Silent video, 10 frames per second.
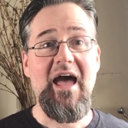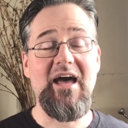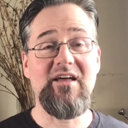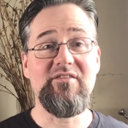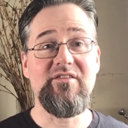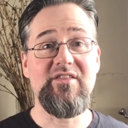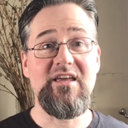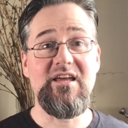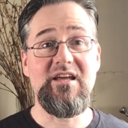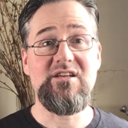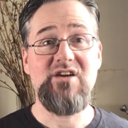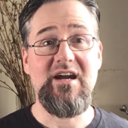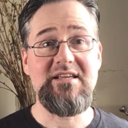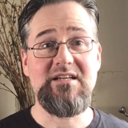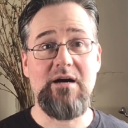And the
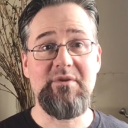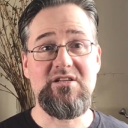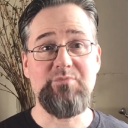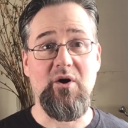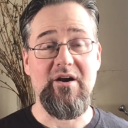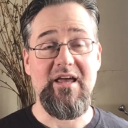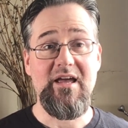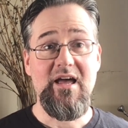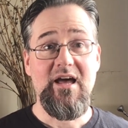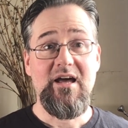Chinese Communist Party